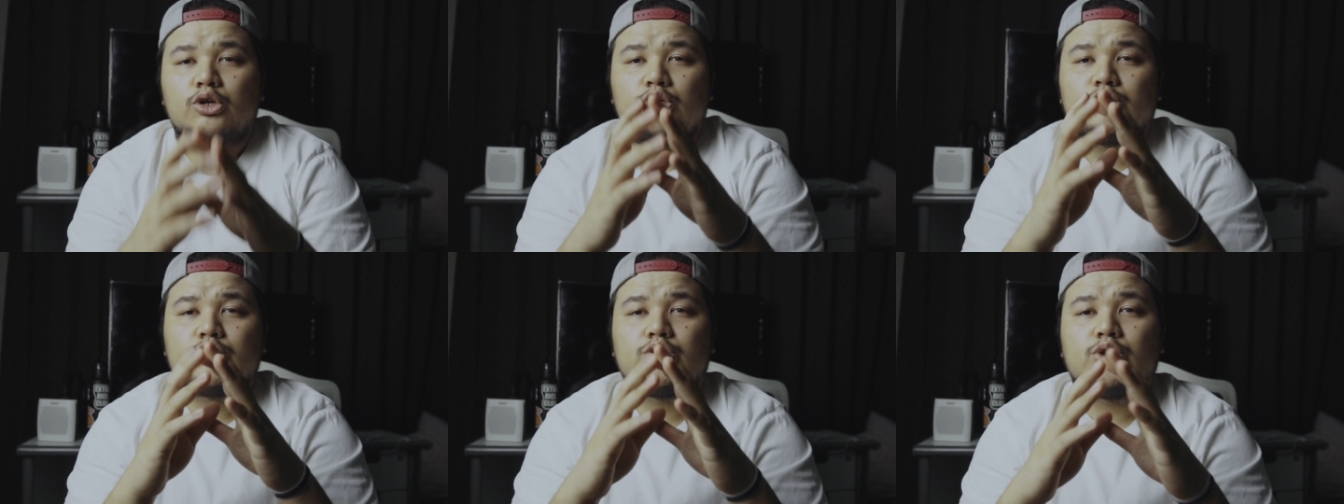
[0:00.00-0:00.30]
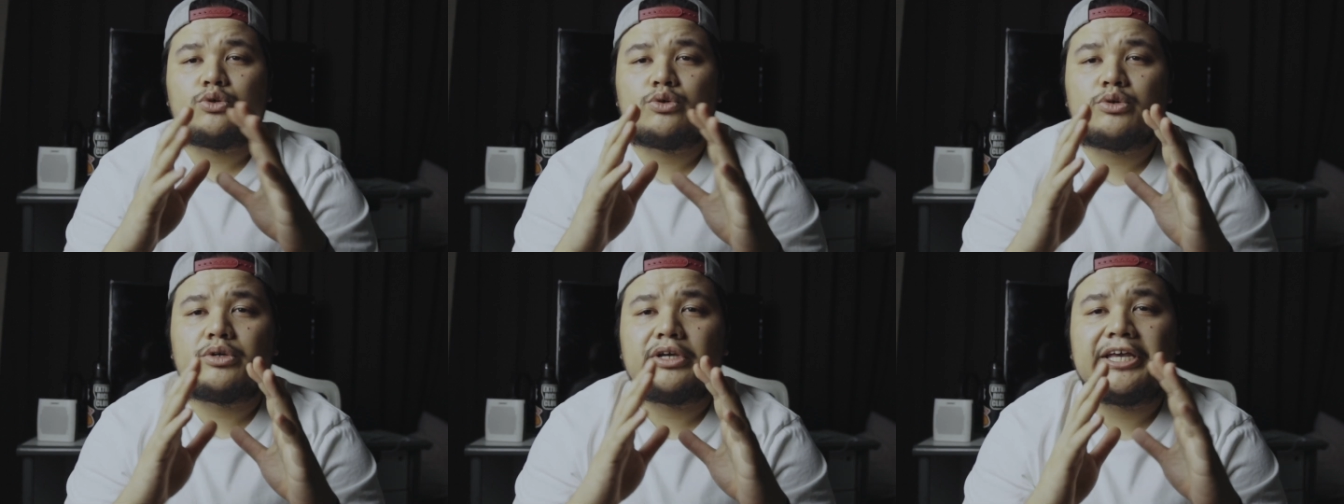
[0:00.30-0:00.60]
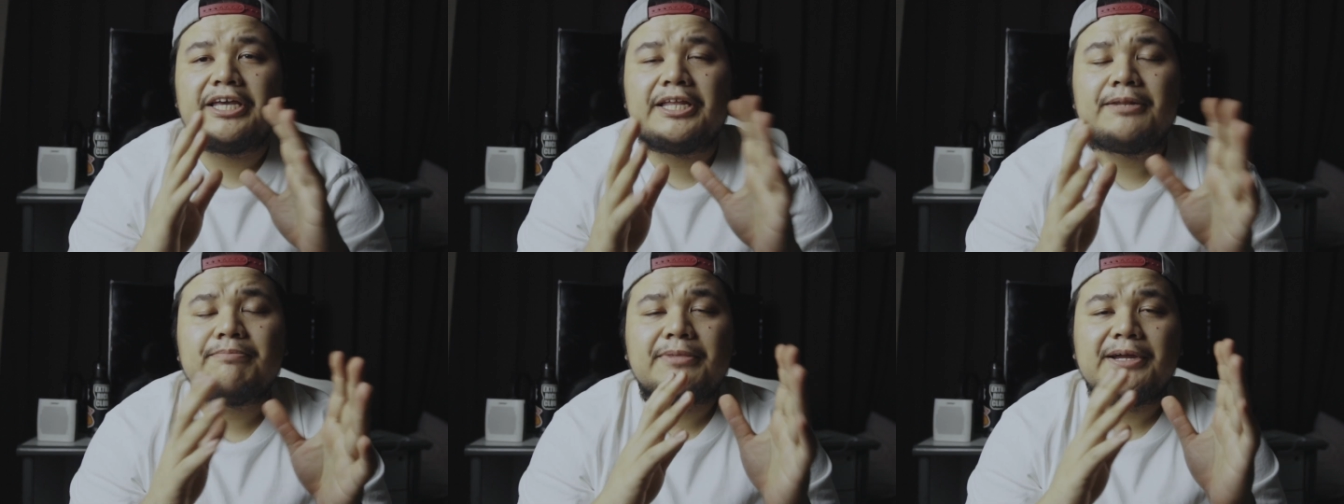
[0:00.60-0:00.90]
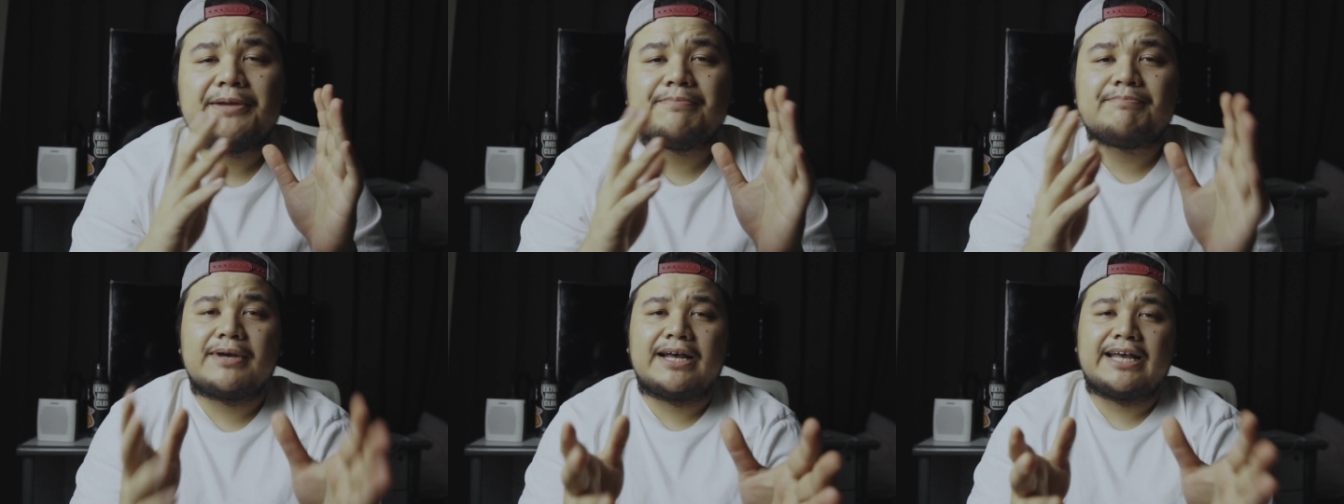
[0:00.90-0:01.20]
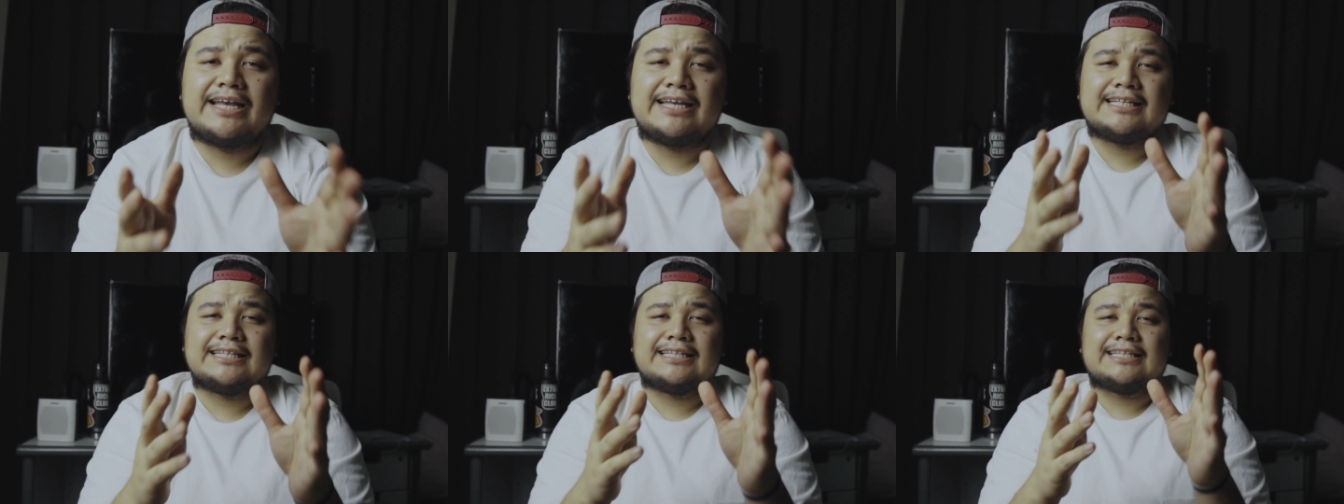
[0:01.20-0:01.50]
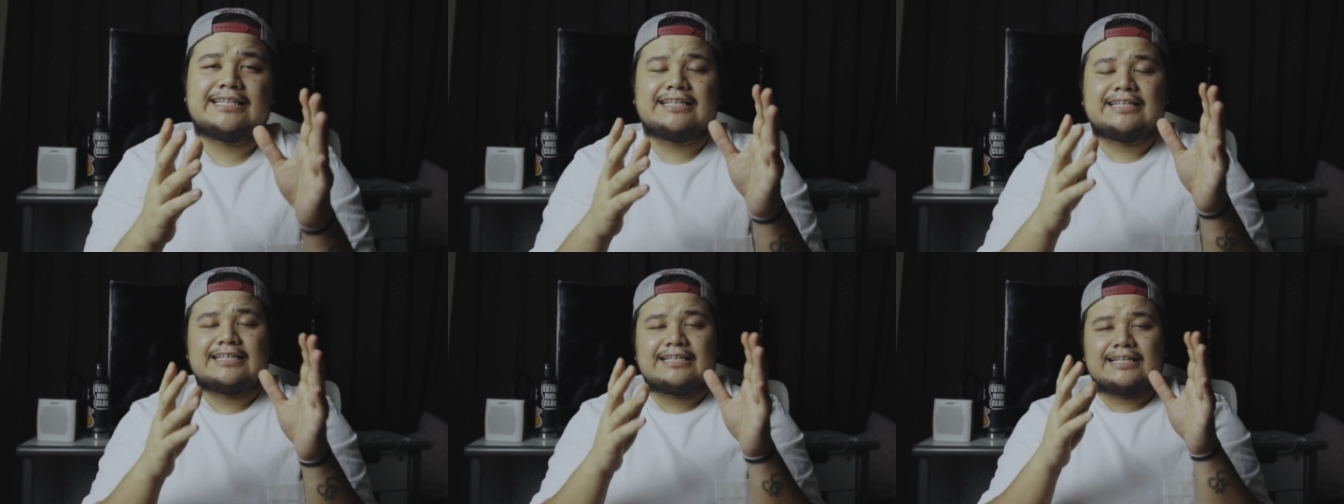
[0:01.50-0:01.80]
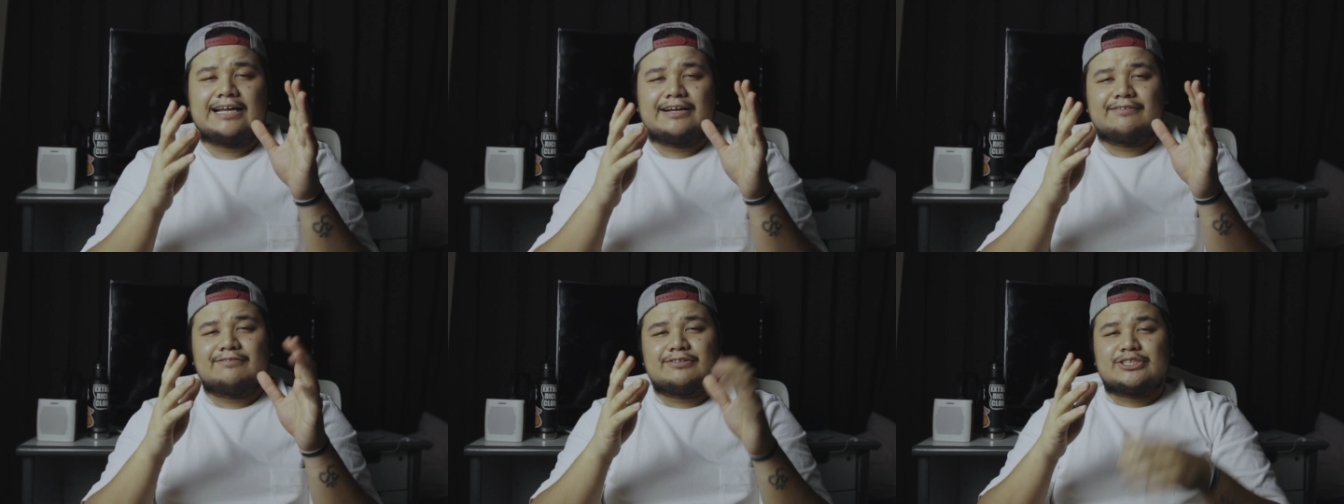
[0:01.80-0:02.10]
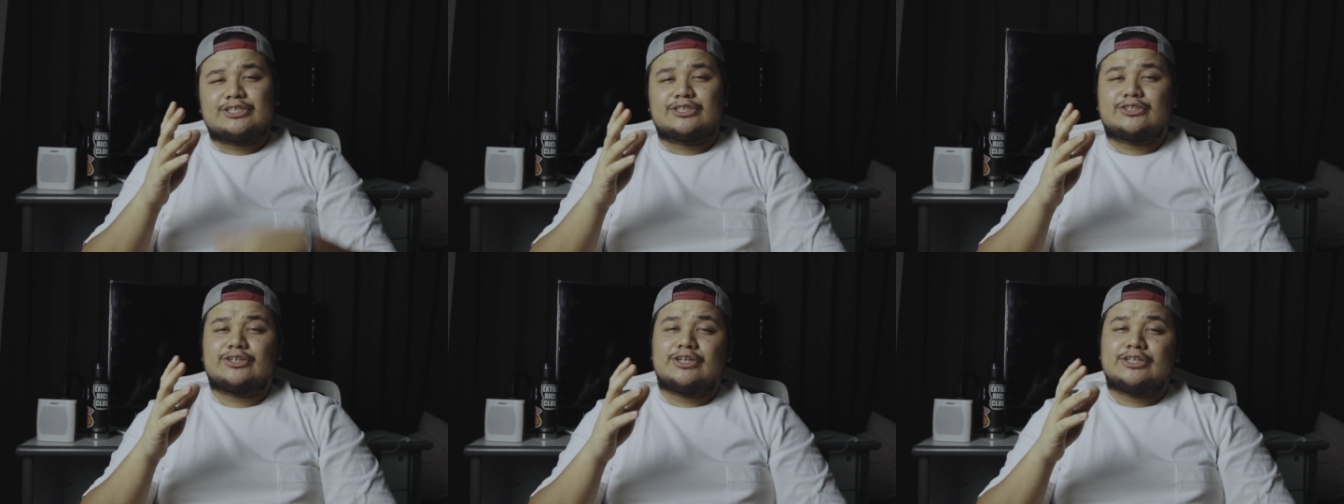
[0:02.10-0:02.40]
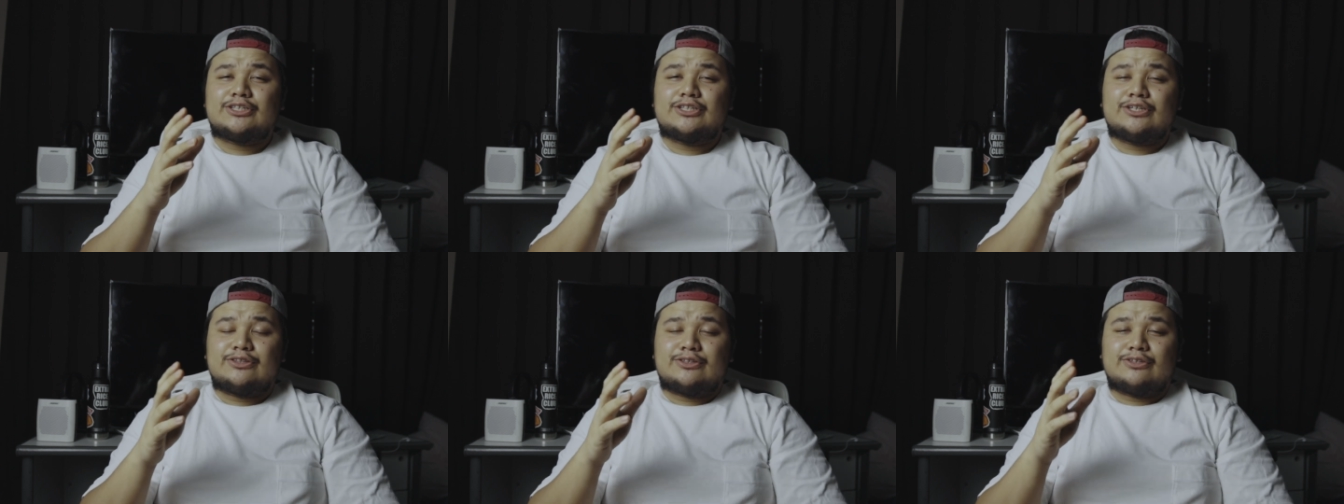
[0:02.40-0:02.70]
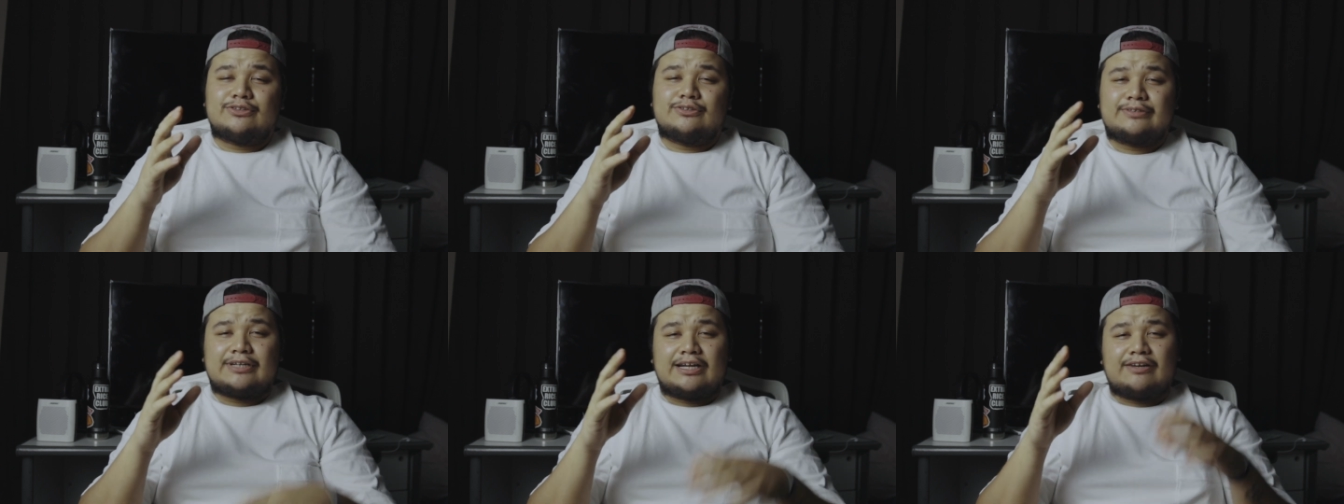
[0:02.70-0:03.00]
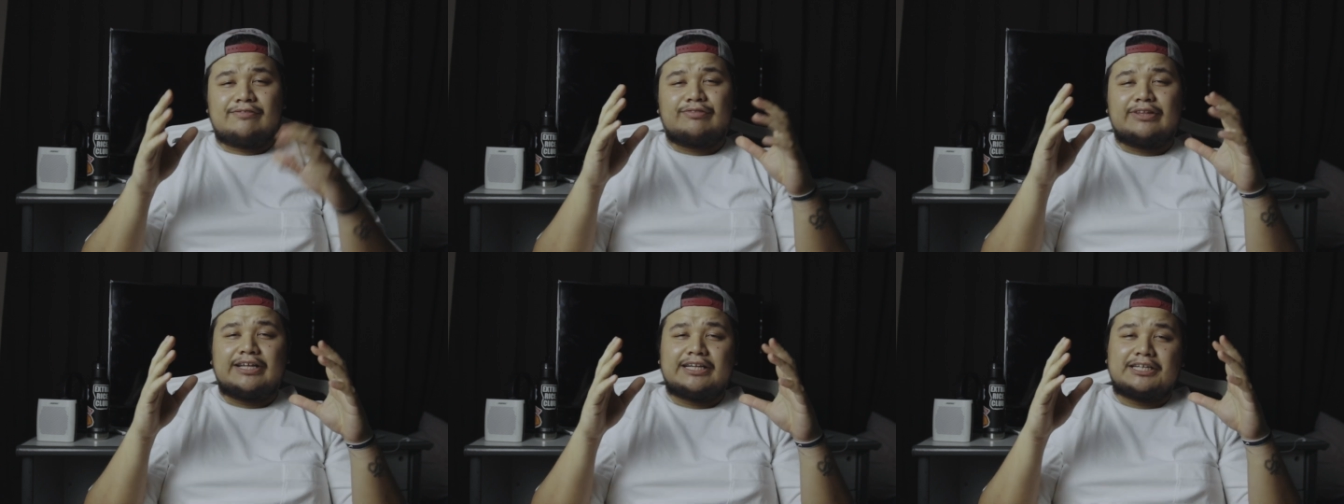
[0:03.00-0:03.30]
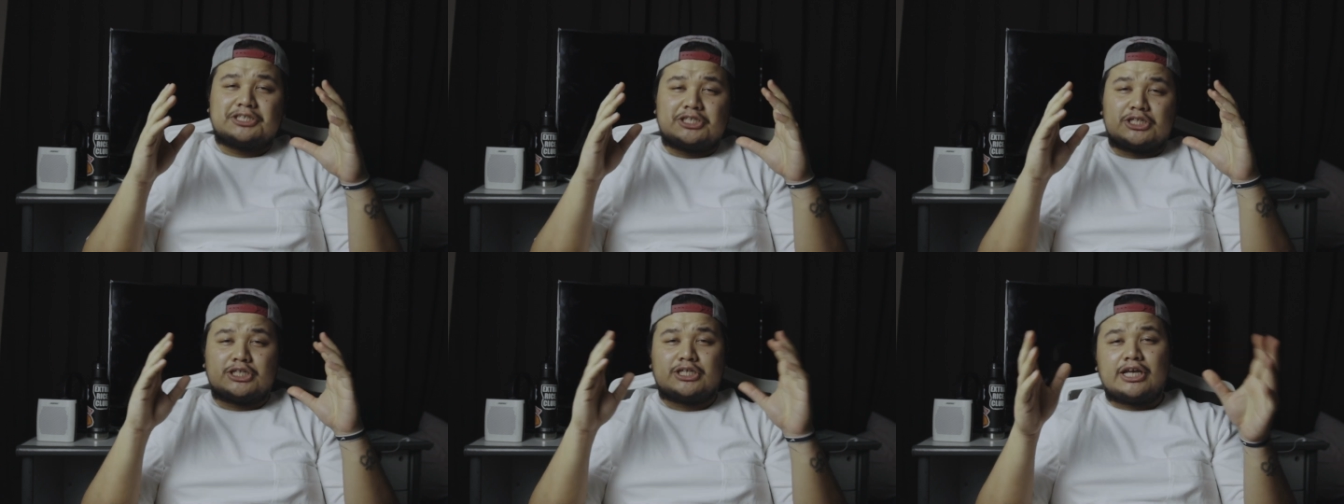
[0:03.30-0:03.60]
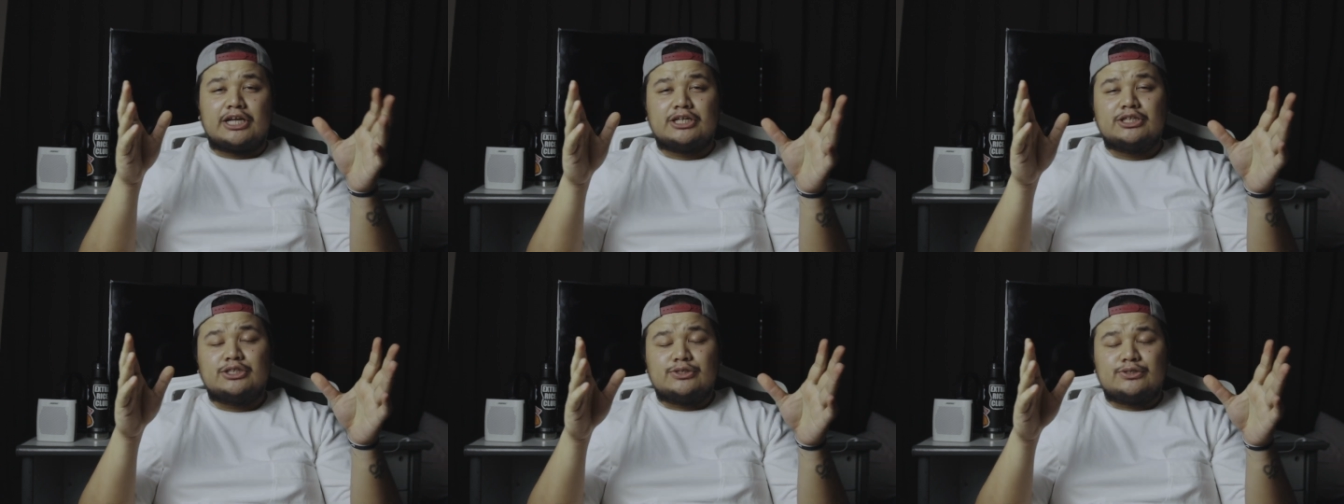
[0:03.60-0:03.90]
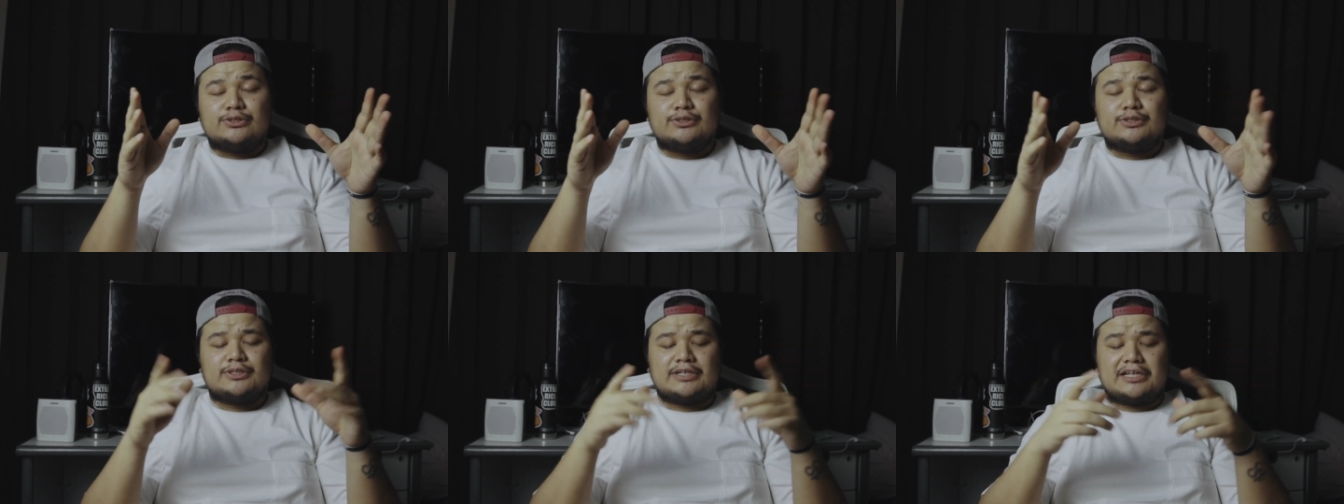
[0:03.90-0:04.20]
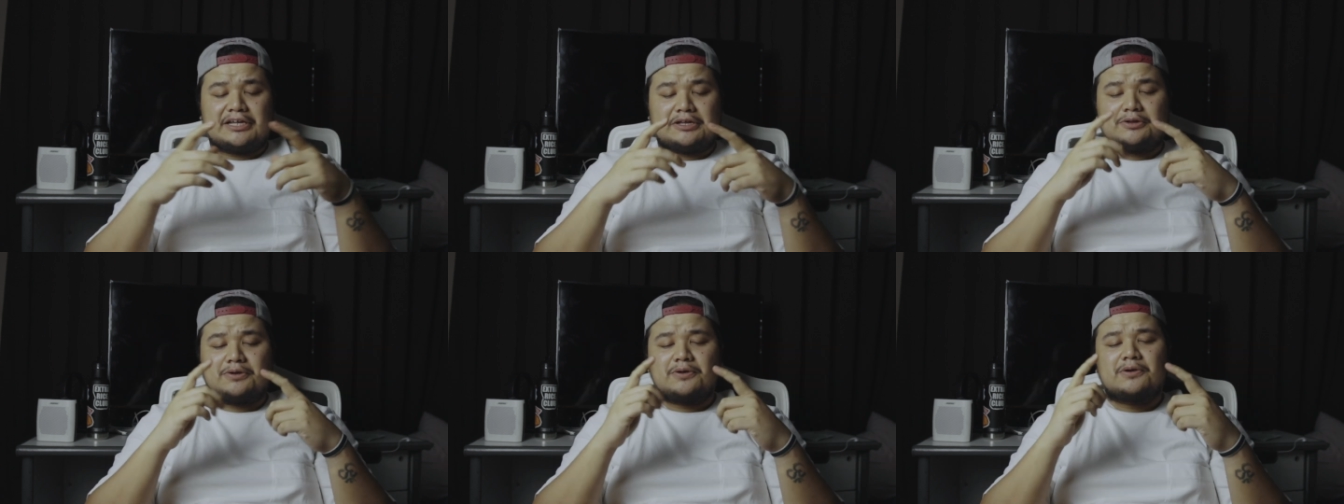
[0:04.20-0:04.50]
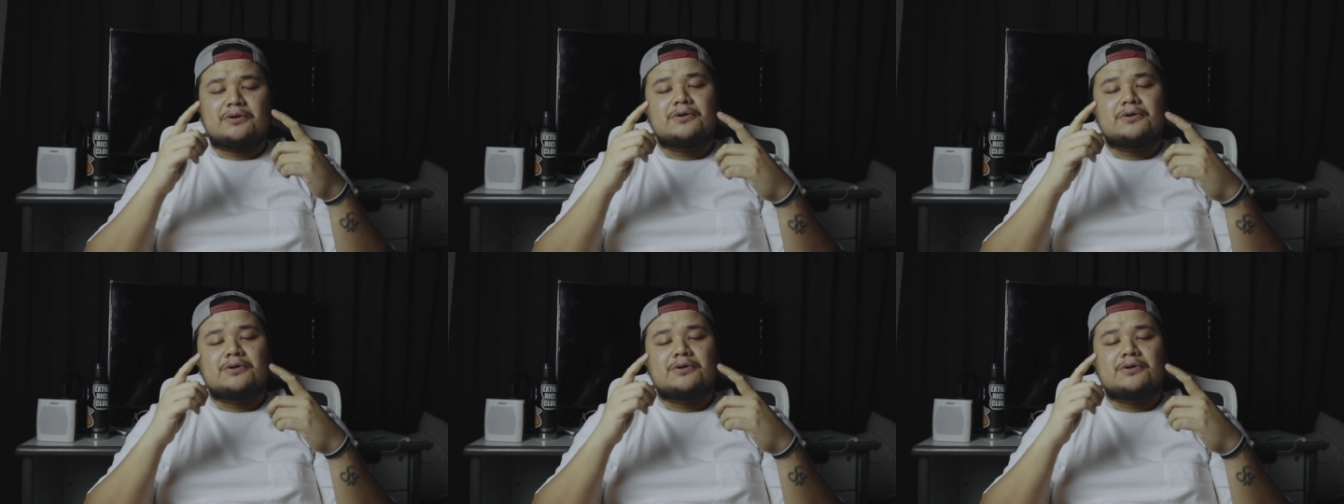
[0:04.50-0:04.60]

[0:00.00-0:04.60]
so in my mind I was starting to draft like a schedule like